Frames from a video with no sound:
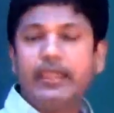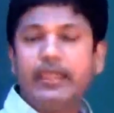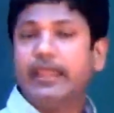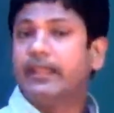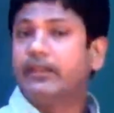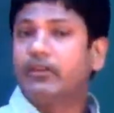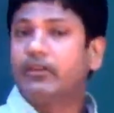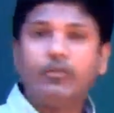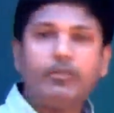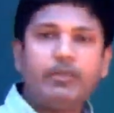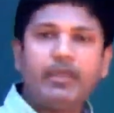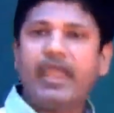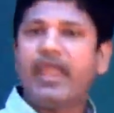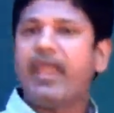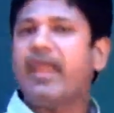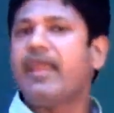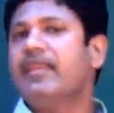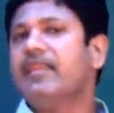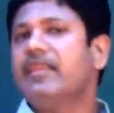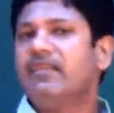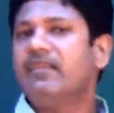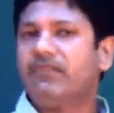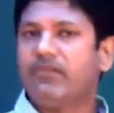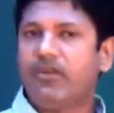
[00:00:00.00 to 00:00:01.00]
It could be
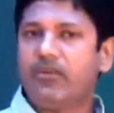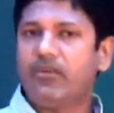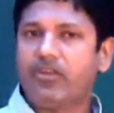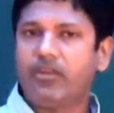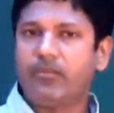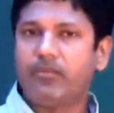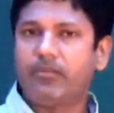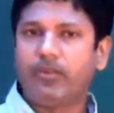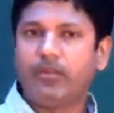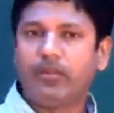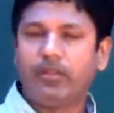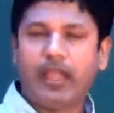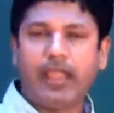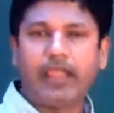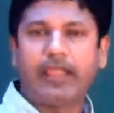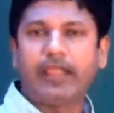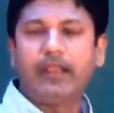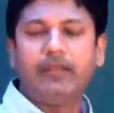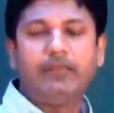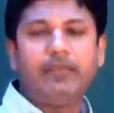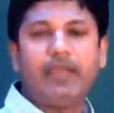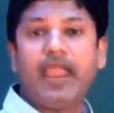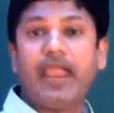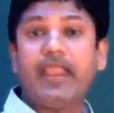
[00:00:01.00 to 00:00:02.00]
any variable. It
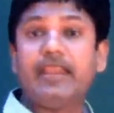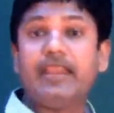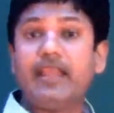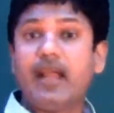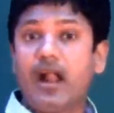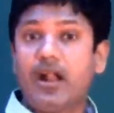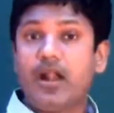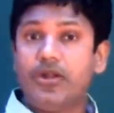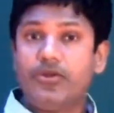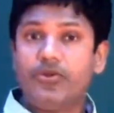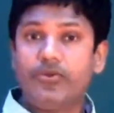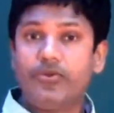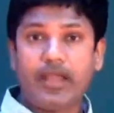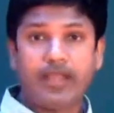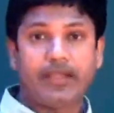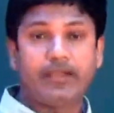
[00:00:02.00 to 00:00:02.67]
can be any unknown.